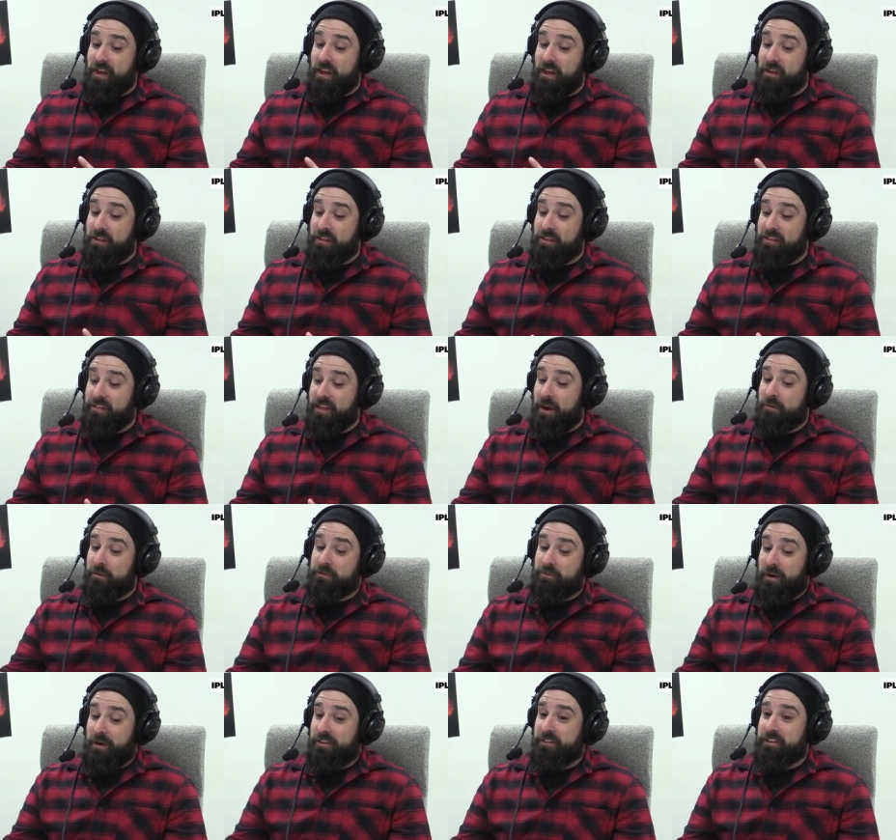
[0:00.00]
That was
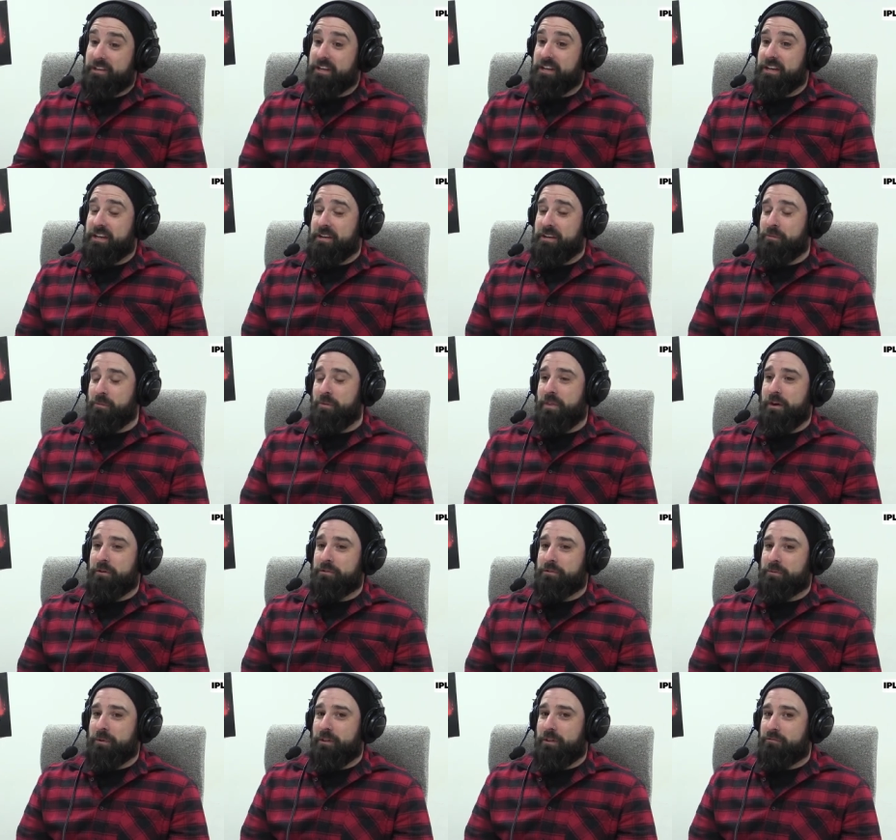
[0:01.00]
one of the
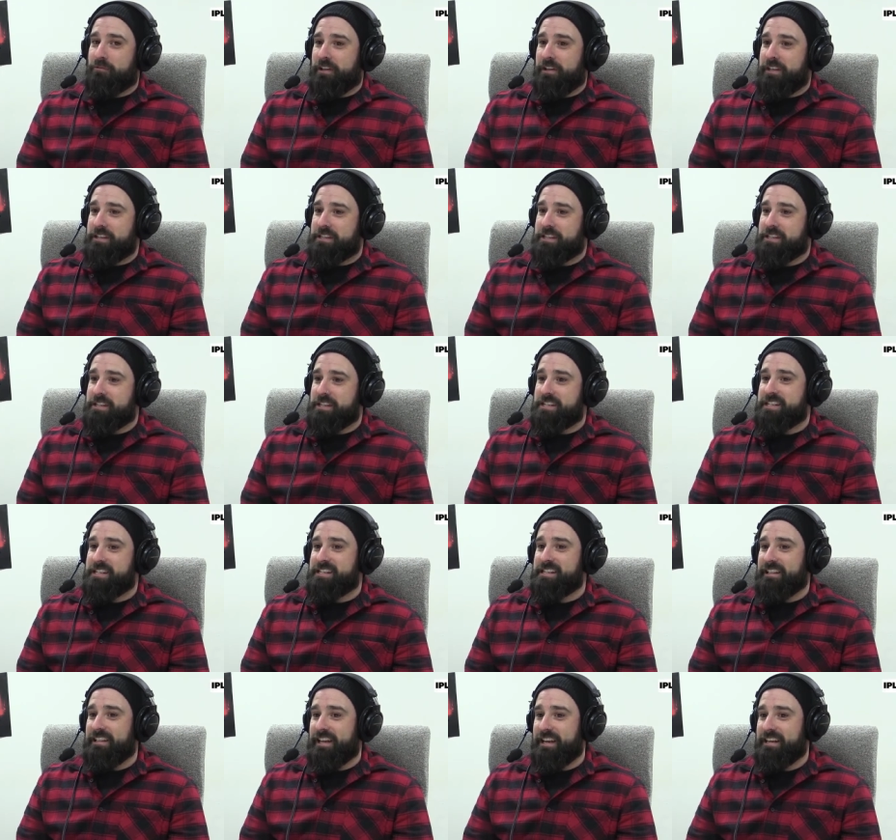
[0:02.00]
releases that
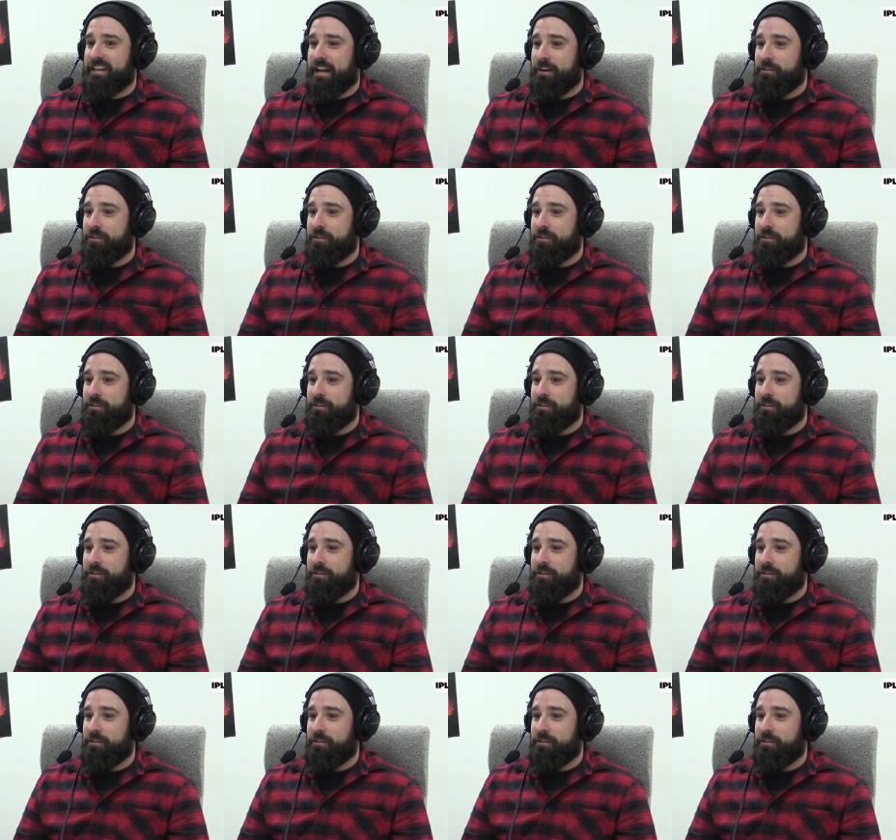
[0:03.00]
Select